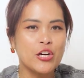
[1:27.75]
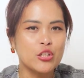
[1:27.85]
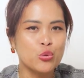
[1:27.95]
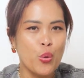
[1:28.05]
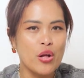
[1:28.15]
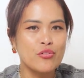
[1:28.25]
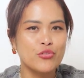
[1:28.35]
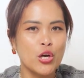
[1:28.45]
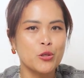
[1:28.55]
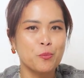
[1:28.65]
Her
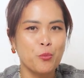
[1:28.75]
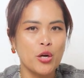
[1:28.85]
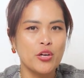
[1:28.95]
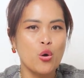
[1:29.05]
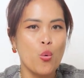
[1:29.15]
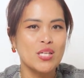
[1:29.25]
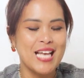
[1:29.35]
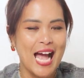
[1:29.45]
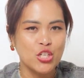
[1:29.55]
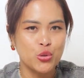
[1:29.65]
$12 product
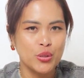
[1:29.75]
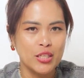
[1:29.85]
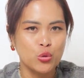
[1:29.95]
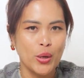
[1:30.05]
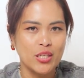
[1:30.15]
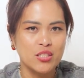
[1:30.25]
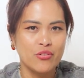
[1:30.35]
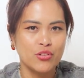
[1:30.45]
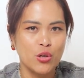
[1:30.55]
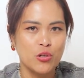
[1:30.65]
was actually
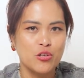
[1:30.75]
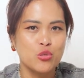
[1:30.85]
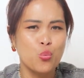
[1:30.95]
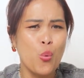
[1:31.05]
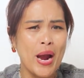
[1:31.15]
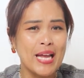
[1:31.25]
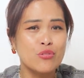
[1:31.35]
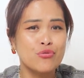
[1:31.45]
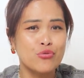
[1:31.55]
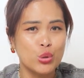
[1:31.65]
$27
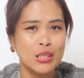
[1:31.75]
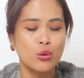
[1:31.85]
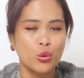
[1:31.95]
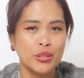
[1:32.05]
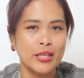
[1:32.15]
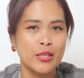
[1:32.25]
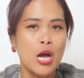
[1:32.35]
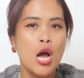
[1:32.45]
when fully loaded.